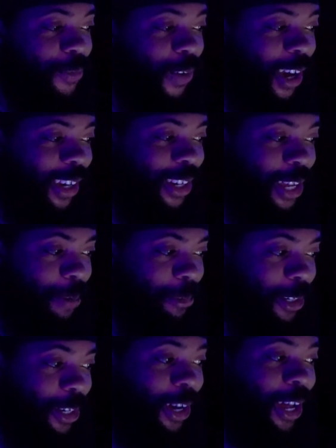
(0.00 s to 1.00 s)
fucked up
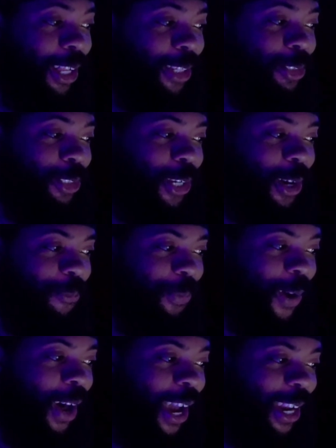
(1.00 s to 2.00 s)
to call
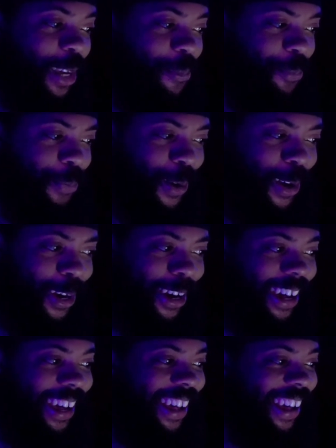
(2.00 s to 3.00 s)
somebody,
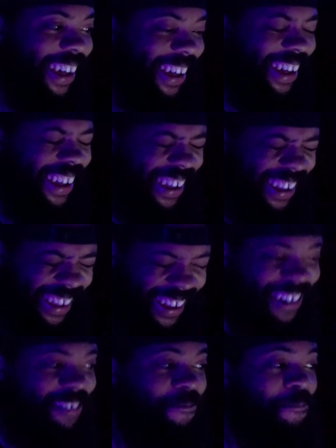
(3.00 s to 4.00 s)
bro.
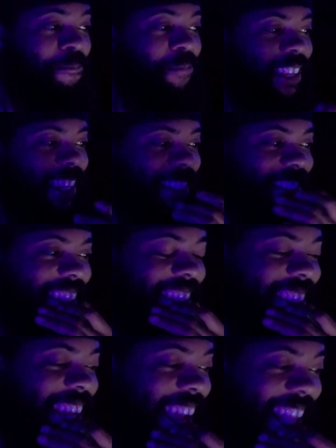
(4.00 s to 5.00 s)
It
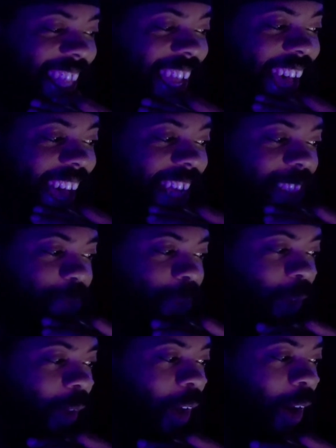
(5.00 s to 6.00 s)
says, at the
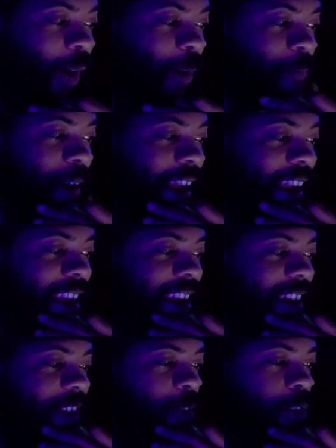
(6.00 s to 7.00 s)
hospital, All Might
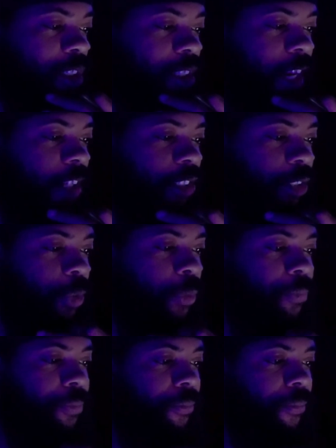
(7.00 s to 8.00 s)
was there
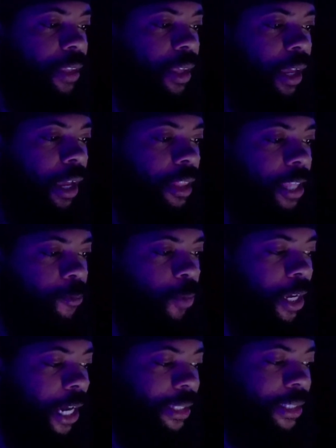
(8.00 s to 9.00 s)
too. And then
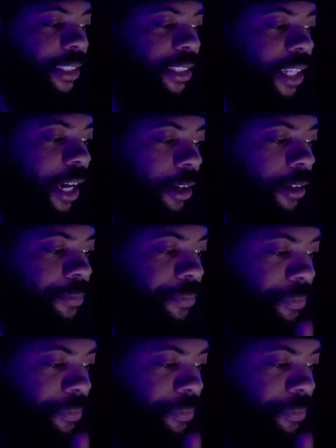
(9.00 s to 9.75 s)
we got this letter.